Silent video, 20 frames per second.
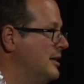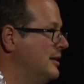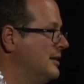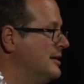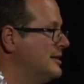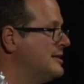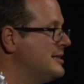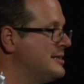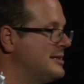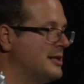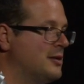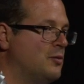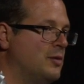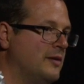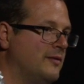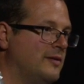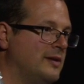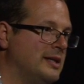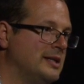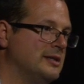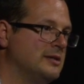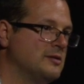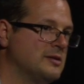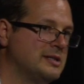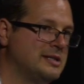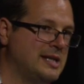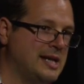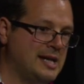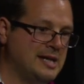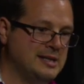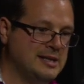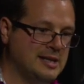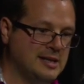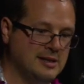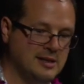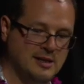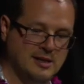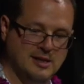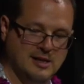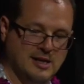This is equivalent to say that